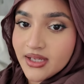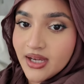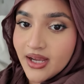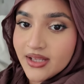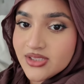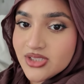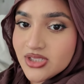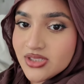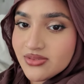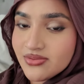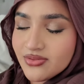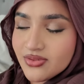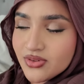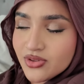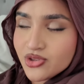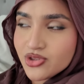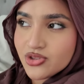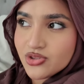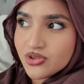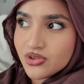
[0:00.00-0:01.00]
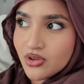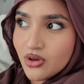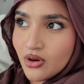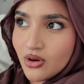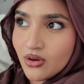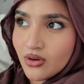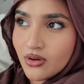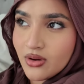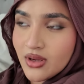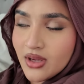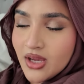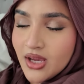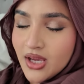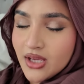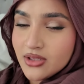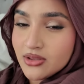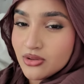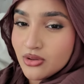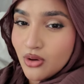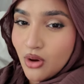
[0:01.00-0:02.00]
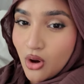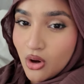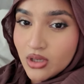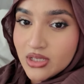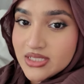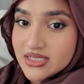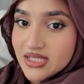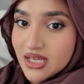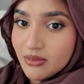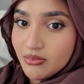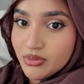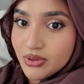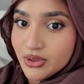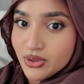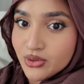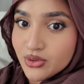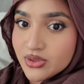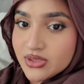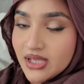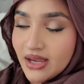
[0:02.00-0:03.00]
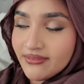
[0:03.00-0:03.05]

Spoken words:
I just feel so, you know, holiday blues.